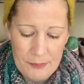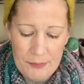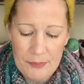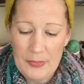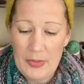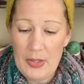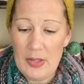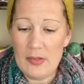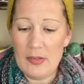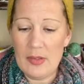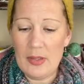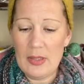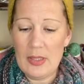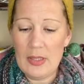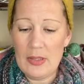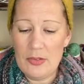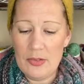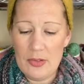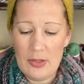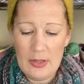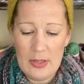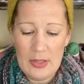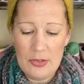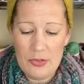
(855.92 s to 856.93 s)
yes, I need to,
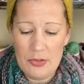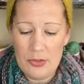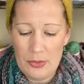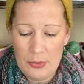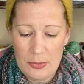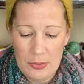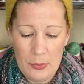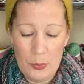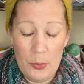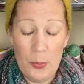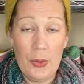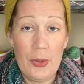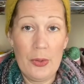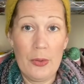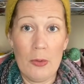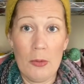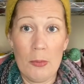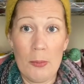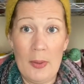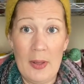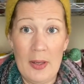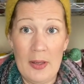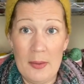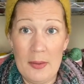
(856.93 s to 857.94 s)
I need to work on
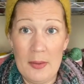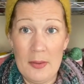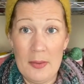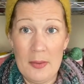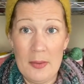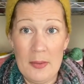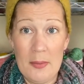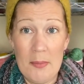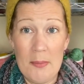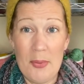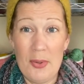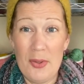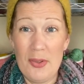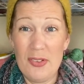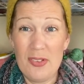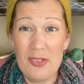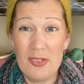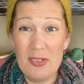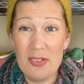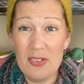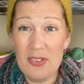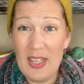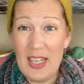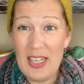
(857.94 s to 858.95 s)
my
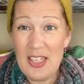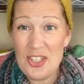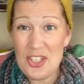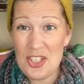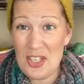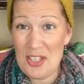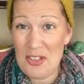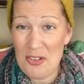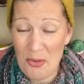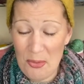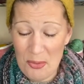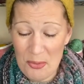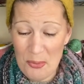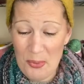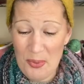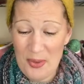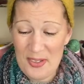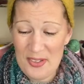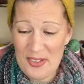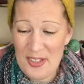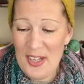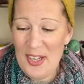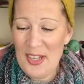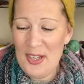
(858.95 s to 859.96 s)
personal stash and not
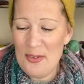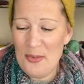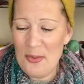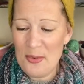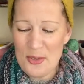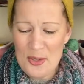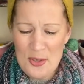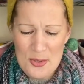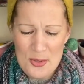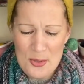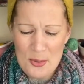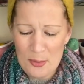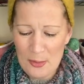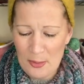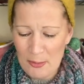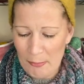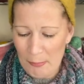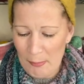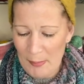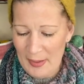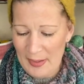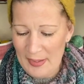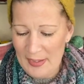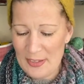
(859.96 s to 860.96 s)
not use all of
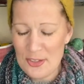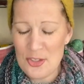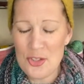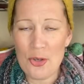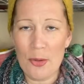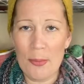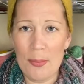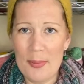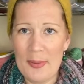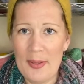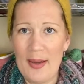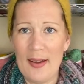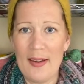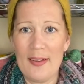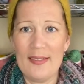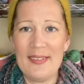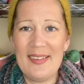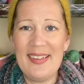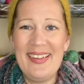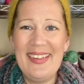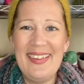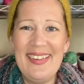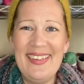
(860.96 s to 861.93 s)
my shop yarn.